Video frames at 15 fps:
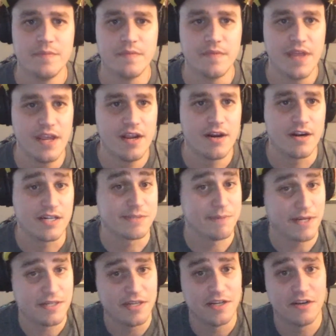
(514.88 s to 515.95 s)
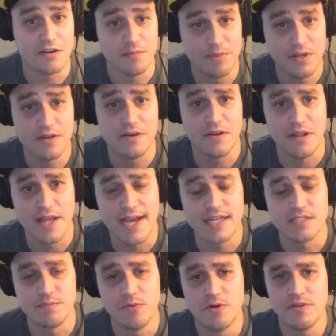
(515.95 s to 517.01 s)
they are expecting your computer to
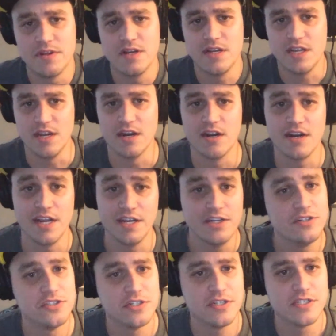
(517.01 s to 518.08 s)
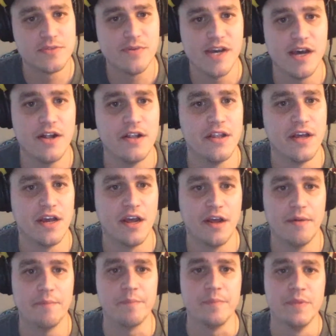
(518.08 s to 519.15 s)
last more than a year, and you should as
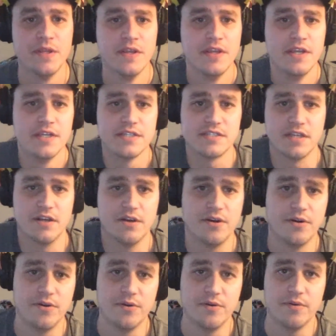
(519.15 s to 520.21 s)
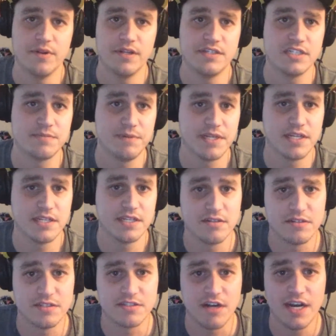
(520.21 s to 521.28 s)
well. So just because
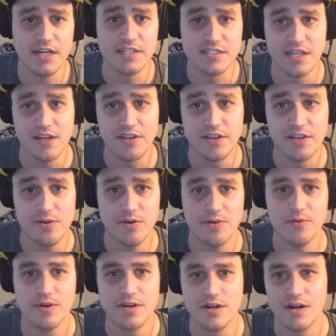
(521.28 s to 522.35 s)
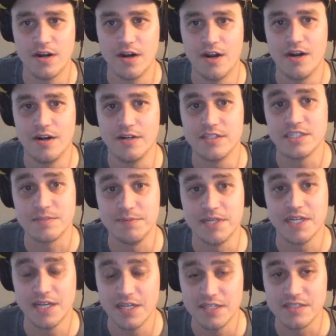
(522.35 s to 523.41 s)
they're trying to sell you just
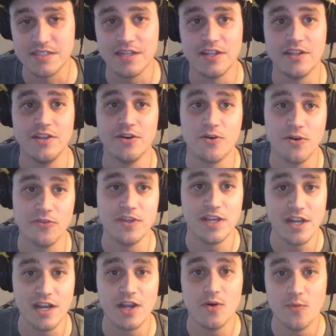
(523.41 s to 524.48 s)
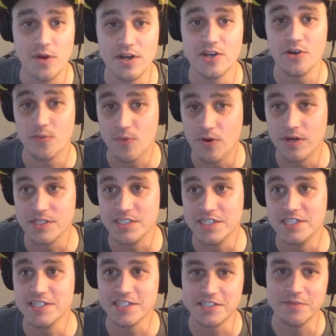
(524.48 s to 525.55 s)
because you're only getting a 1-year warranty
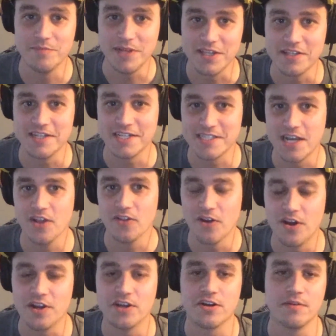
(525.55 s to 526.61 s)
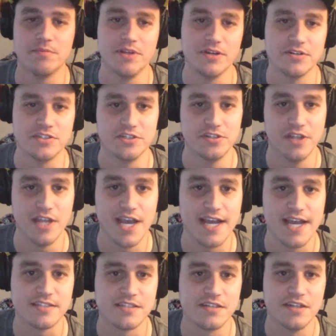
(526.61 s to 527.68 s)
doesn't mean that that's how long your computer should
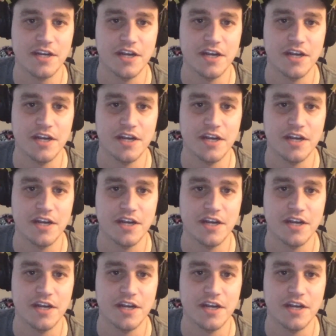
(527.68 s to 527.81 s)
last.